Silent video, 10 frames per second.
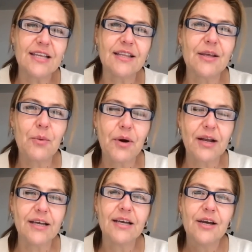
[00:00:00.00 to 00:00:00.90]
that they were
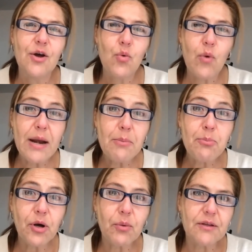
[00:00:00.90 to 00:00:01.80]
gonna write a
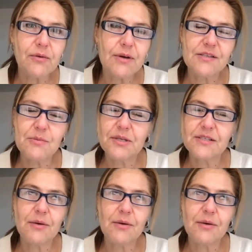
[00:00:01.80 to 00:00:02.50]
book with the recipes.